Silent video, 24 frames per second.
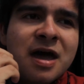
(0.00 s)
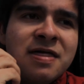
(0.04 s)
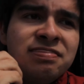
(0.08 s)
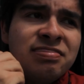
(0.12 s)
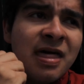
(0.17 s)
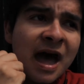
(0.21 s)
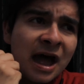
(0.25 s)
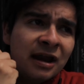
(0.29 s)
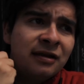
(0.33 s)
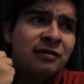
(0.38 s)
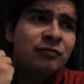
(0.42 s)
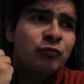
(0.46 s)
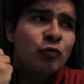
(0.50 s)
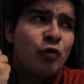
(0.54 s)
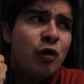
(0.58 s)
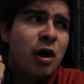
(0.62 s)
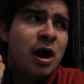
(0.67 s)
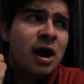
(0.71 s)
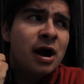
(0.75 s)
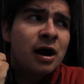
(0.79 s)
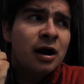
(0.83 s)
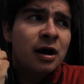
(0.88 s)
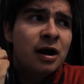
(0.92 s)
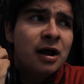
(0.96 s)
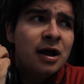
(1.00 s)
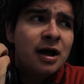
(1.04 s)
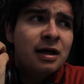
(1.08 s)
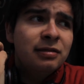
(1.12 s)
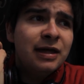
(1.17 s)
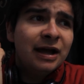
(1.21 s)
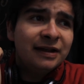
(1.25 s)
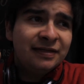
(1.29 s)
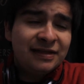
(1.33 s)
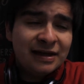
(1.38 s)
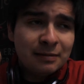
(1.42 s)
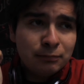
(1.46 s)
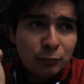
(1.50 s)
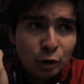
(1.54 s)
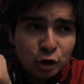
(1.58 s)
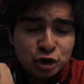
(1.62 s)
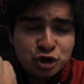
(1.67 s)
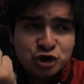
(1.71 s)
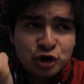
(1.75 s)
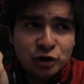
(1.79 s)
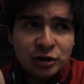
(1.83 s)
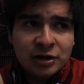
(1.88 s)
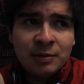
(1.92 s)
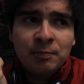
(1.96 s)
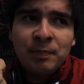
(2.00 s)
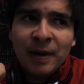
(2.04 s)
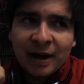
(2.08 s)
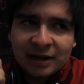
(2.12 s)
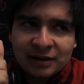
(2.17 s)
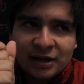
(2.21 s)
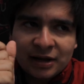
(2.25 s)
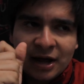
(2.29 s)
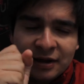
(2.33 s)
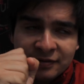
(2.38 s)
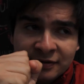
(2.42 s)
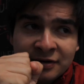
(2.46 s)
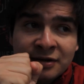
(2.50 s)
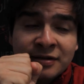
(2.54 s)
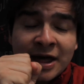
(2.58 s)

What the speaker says: and that's where like the emotional impact lies.